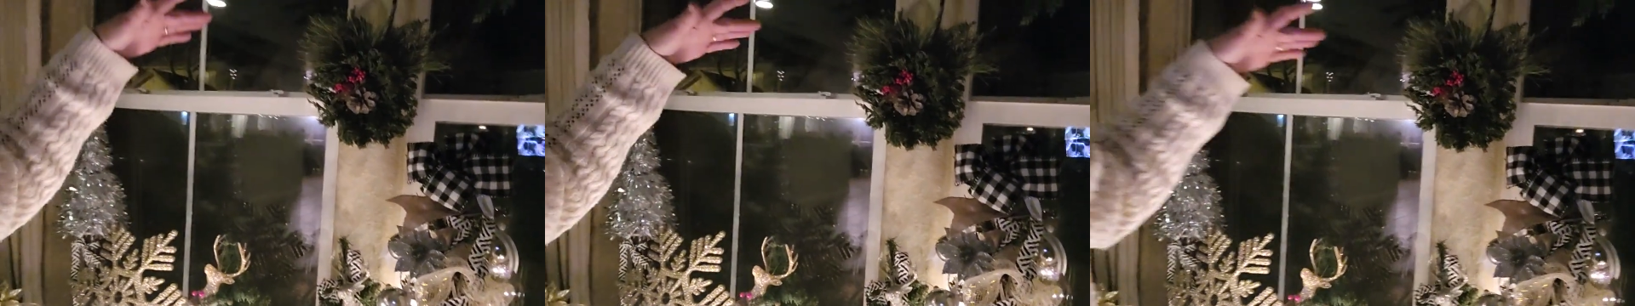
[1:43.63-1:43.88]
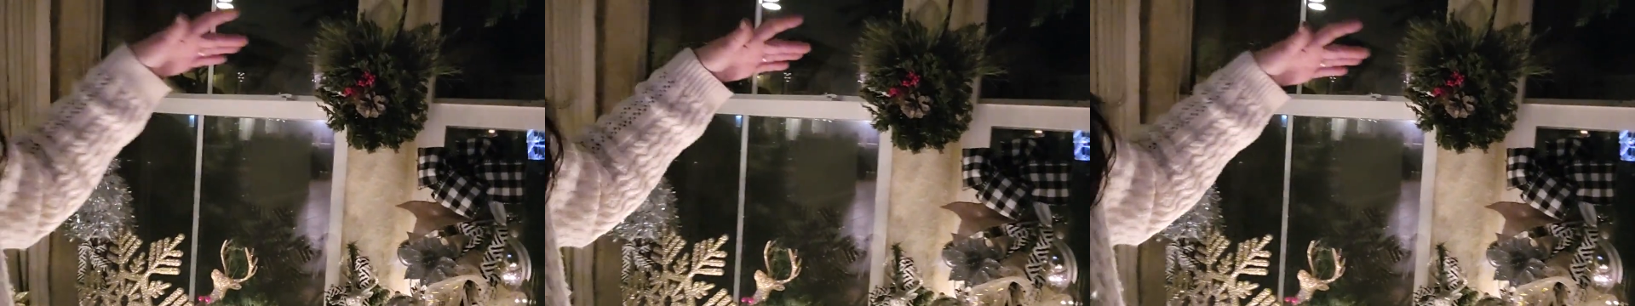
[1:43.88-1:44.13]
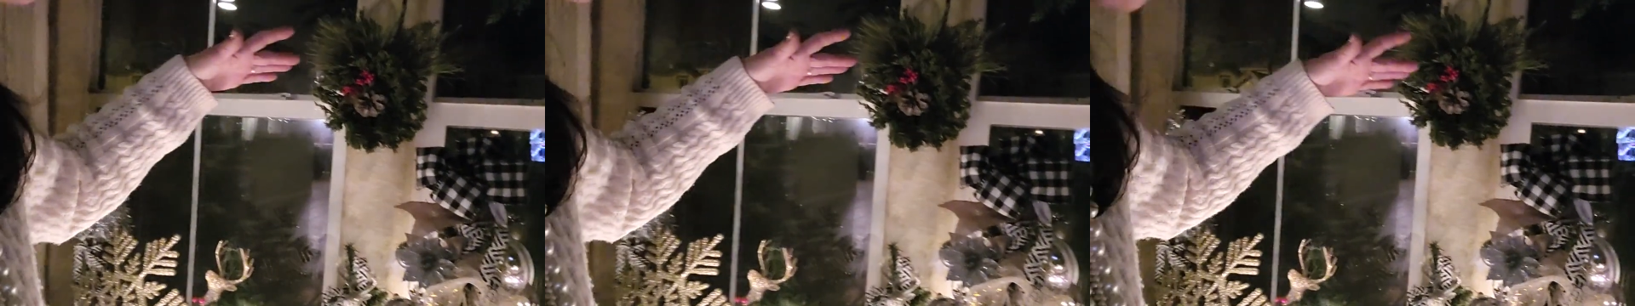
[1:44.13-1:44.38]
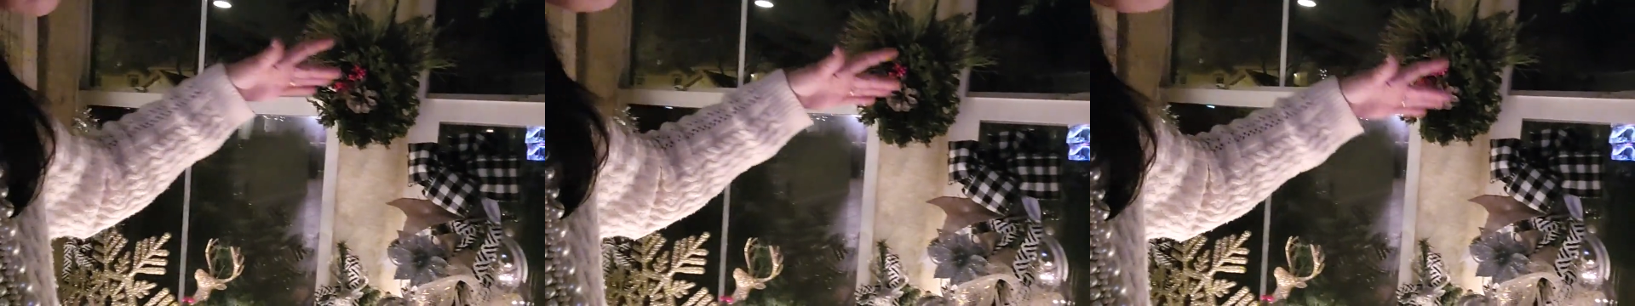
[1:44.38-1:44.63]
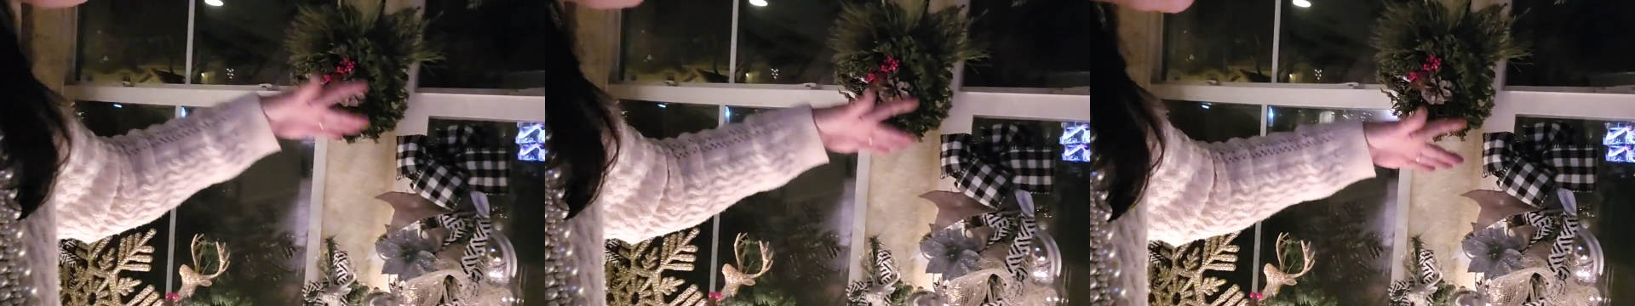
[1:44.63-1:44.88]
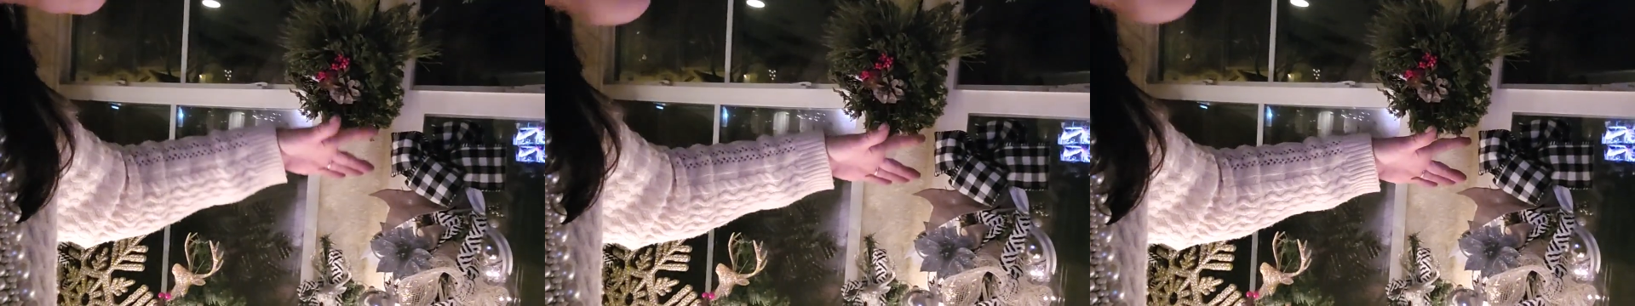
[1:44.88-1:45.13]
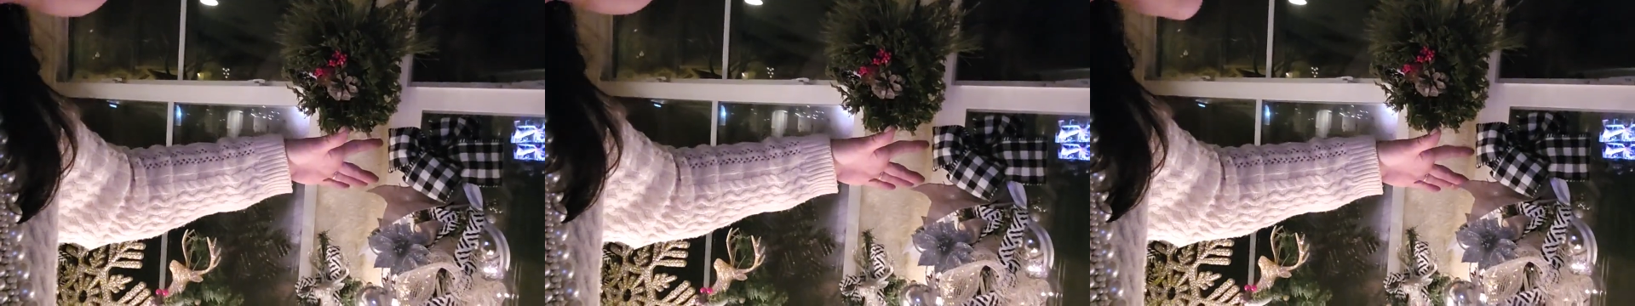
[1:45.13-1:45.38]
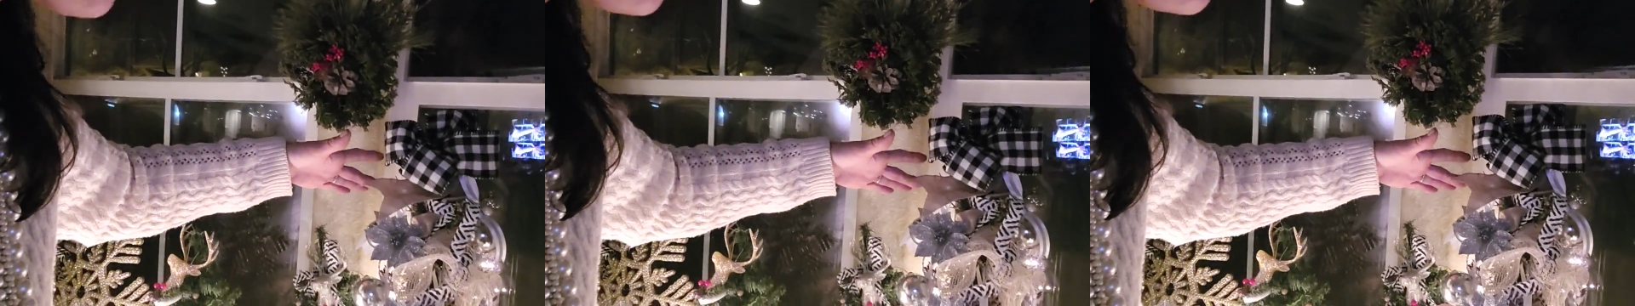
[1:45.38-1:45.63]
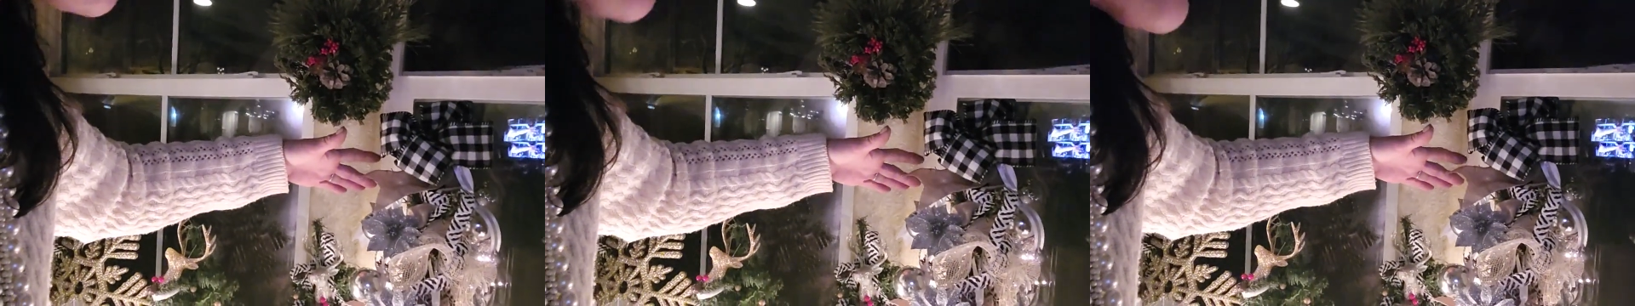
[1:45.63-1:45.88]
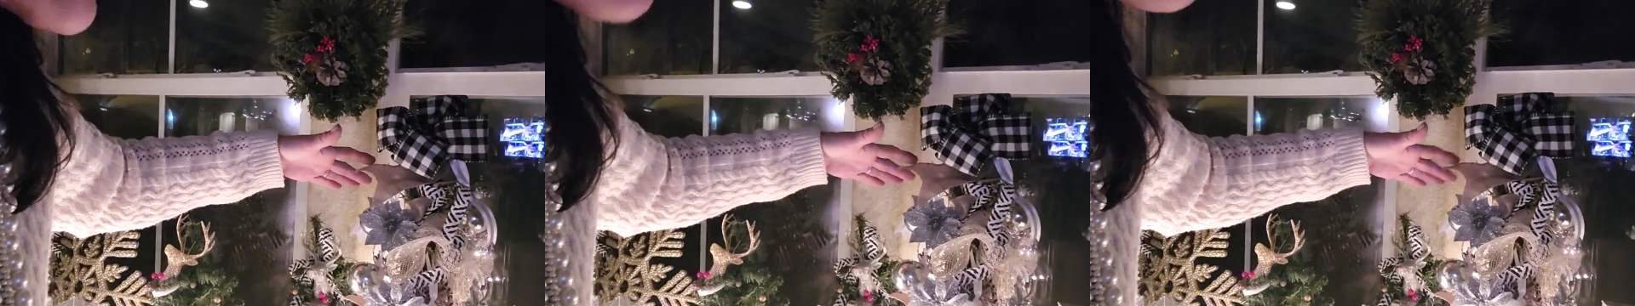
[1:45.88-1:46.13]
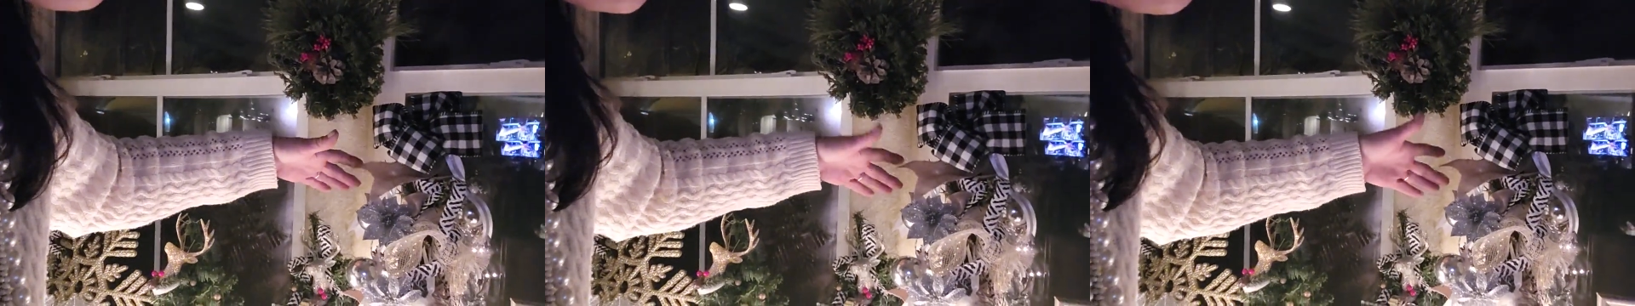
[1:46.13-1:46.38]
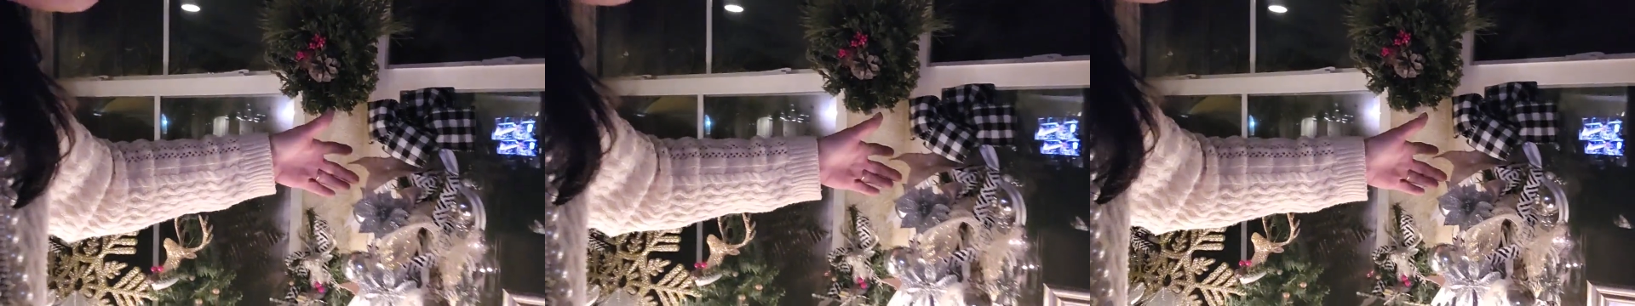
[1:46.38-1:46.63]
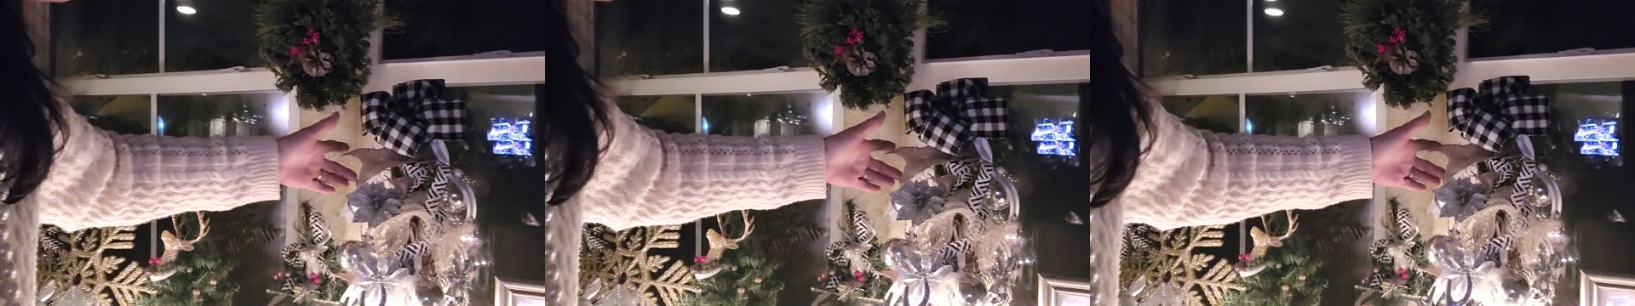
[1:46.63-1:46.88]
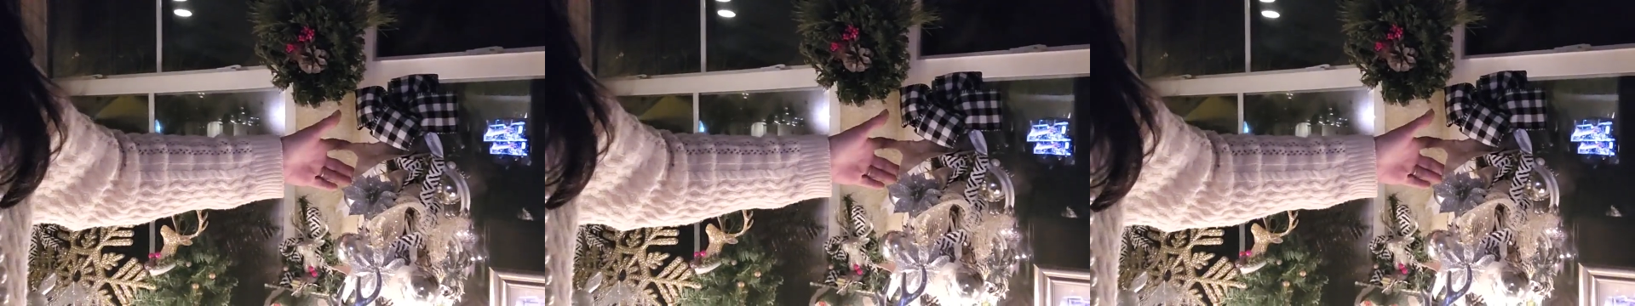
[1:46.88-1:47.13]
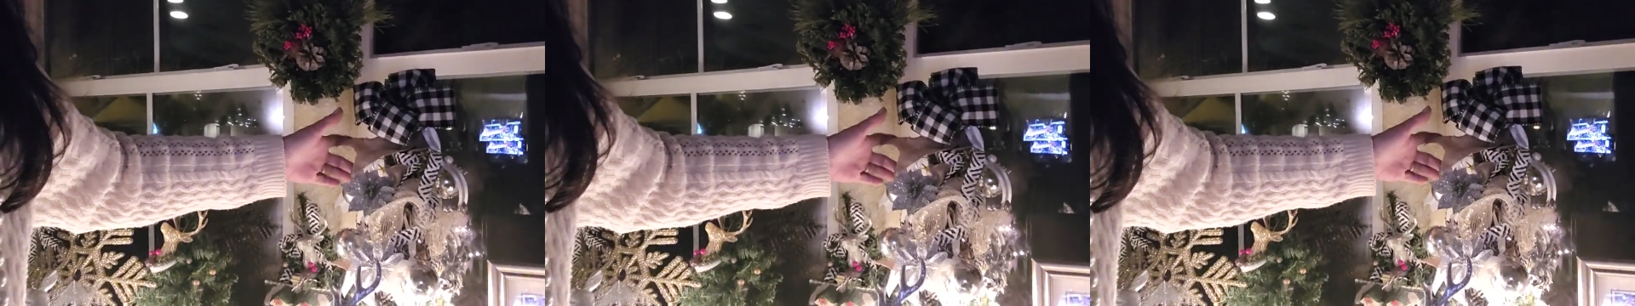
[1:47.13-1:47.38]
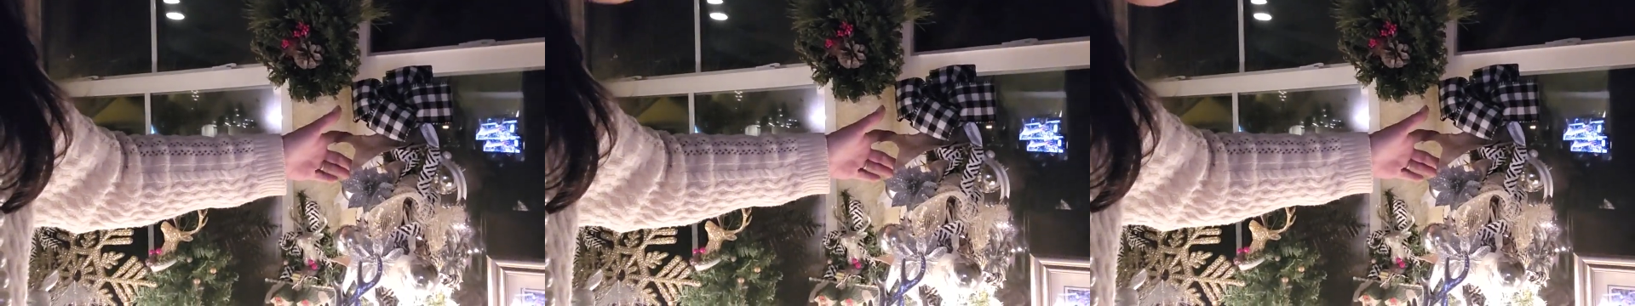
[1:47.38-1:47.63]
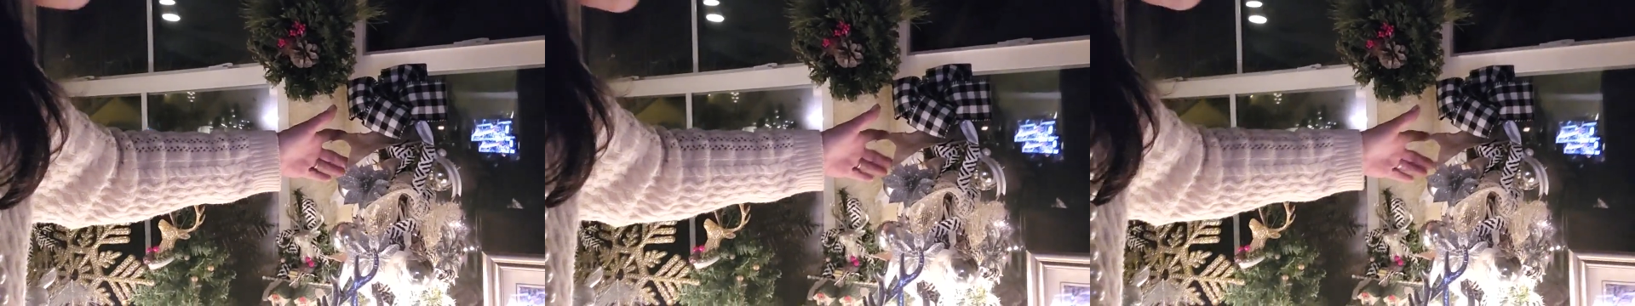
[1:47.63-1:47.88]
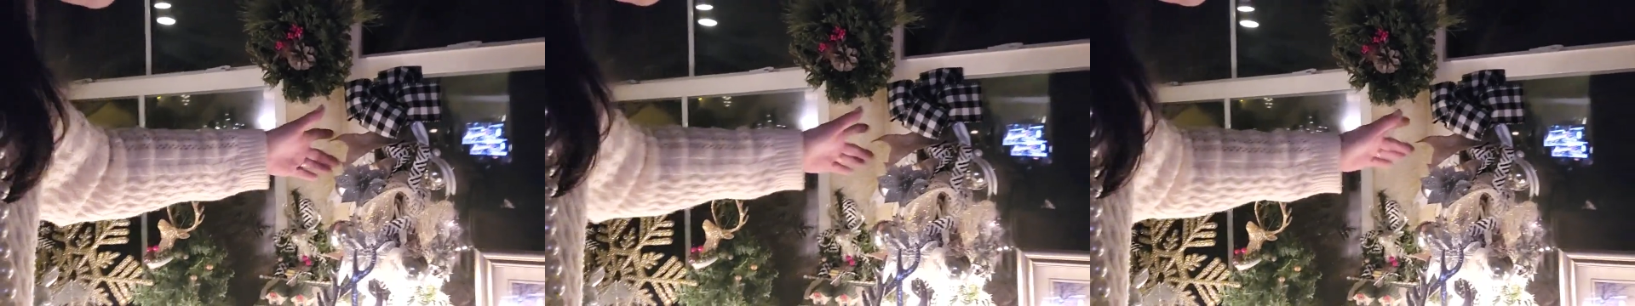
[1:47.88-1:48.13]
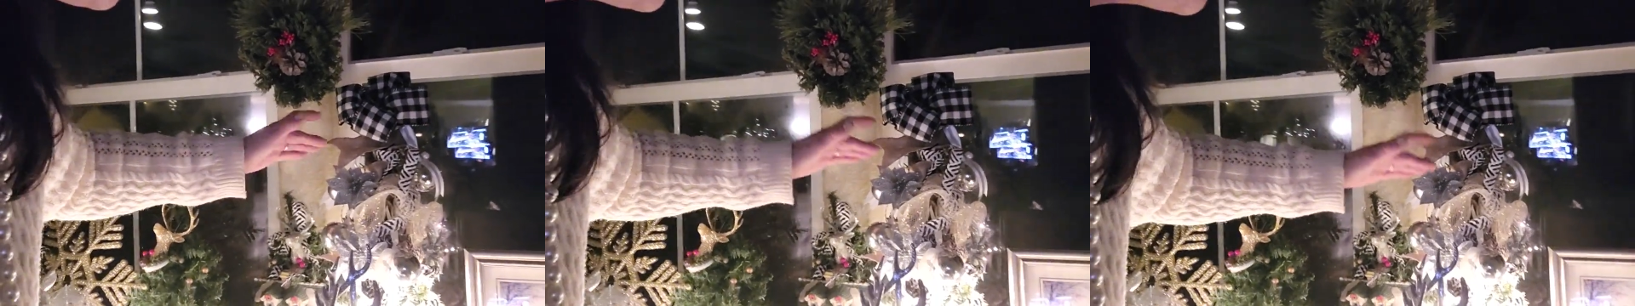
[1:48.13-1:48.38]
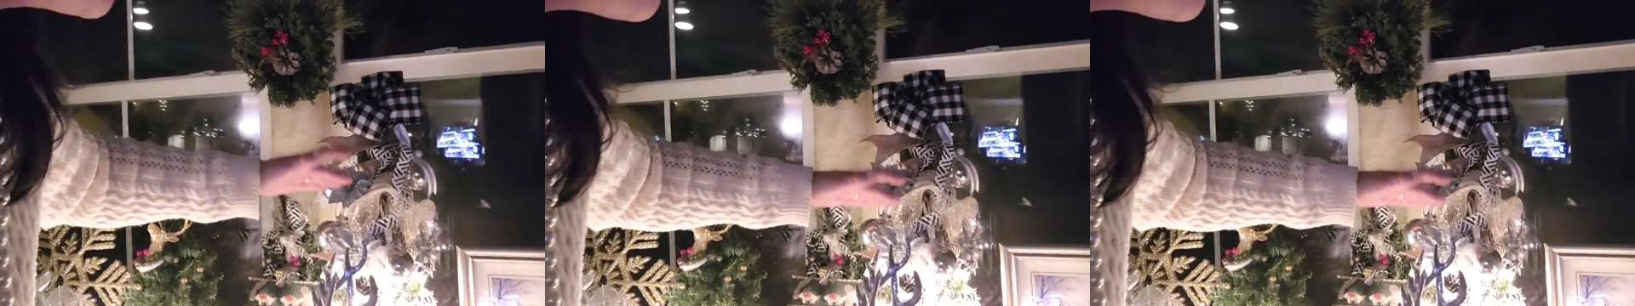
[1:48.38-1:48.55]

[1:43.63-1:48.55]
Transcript: [unreadable: no face in view]